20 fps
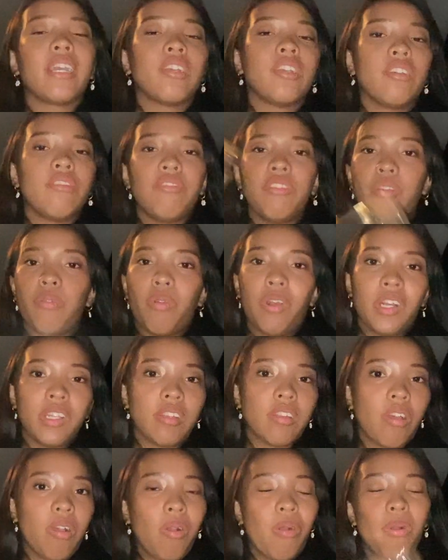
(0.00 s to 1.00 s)
if you
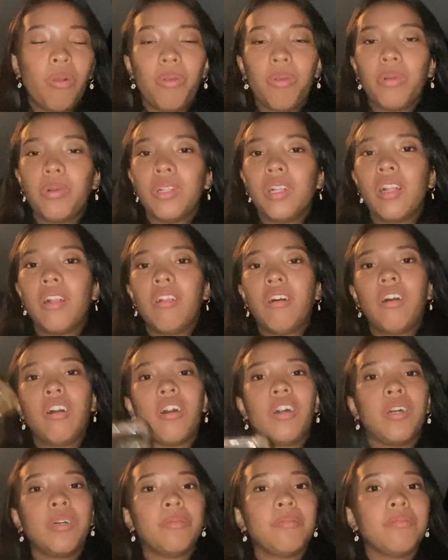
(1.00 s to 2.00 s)
want a whole
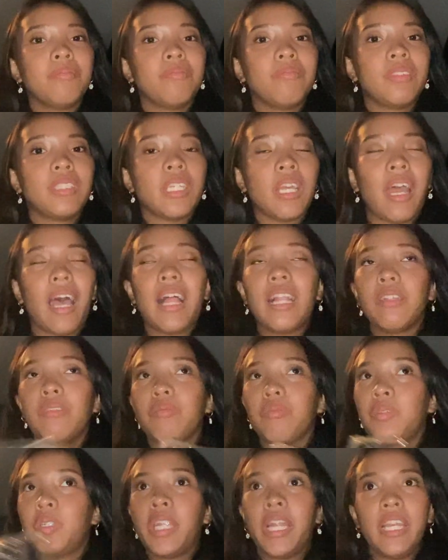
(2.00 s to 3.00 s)
I'll
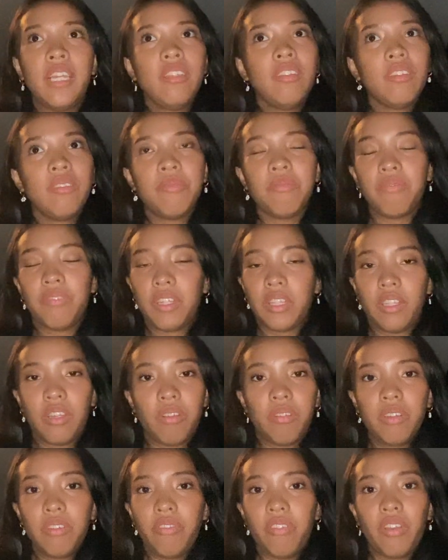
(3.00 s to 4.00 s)
create a
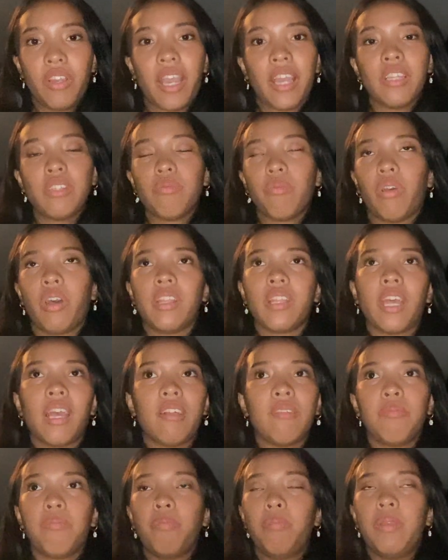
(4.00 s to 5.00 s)
video if you guys want.
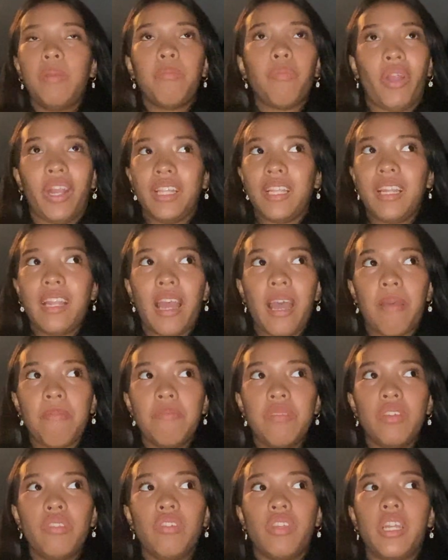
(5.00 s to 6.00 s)
I'll be more than
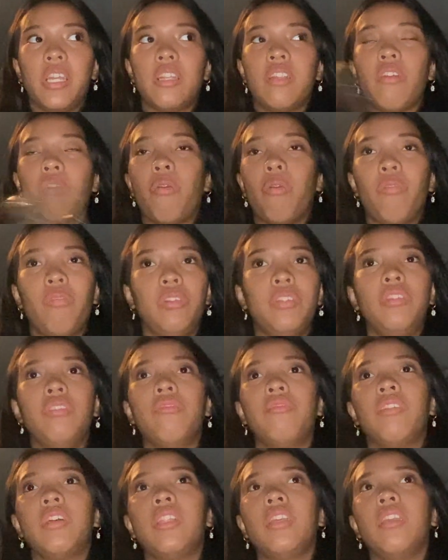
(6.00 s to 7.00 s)
happy to create a whole new
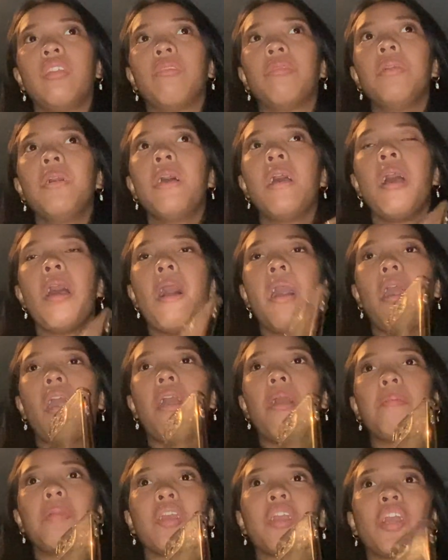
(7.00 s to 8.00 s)
video
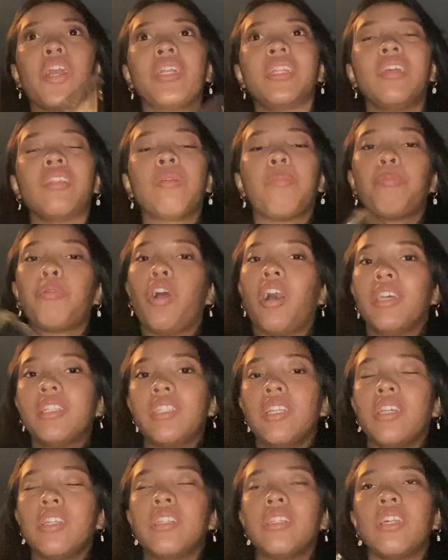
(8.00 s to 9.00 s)
regarding the
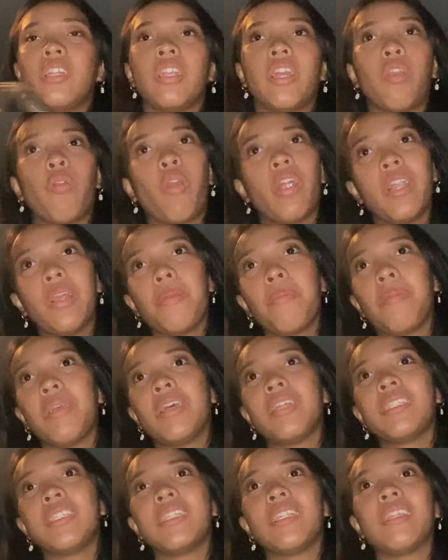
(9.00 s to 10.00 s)
process, the
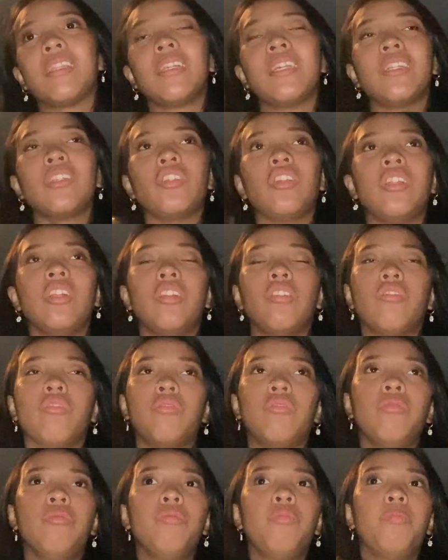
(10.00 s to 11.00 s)
requirements, the things you need to
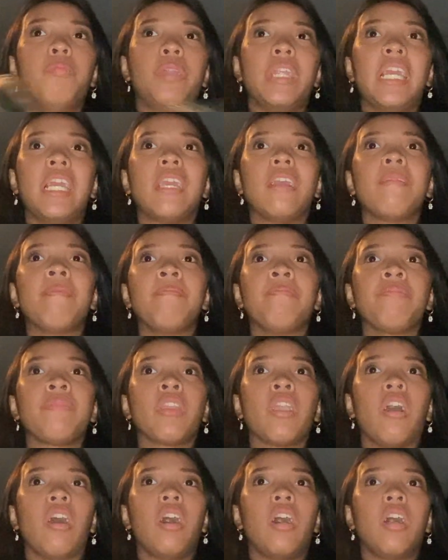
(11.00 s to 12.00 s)
do, bring
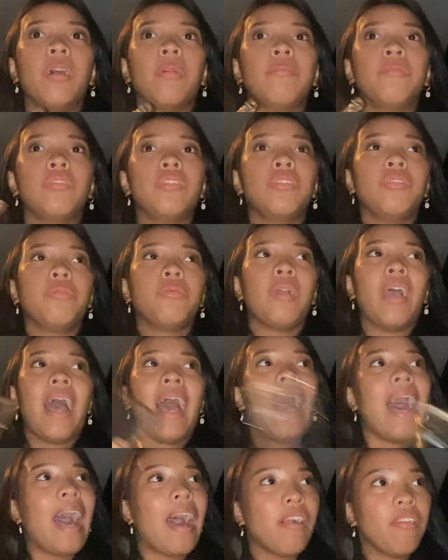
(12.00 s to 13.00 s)
to
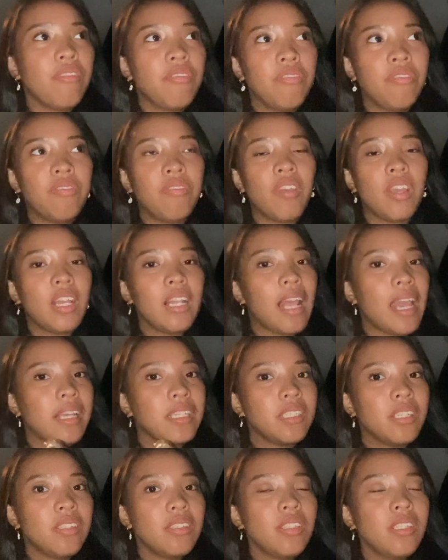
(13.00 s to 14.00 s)
have a
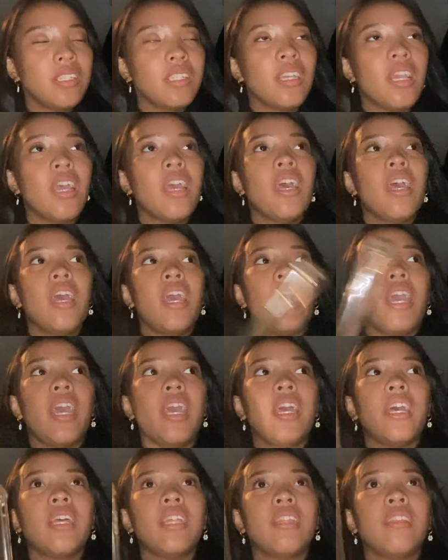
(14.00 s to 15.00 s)
license.
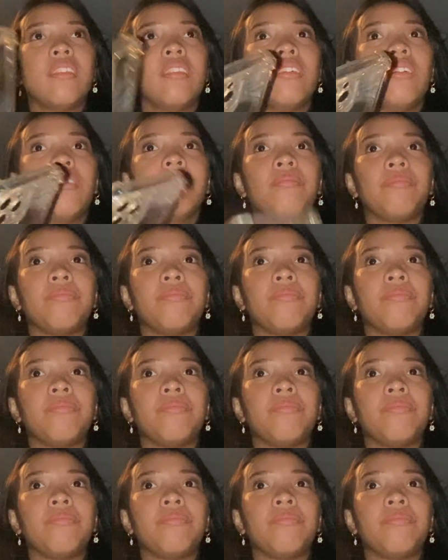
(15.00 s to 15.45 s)
And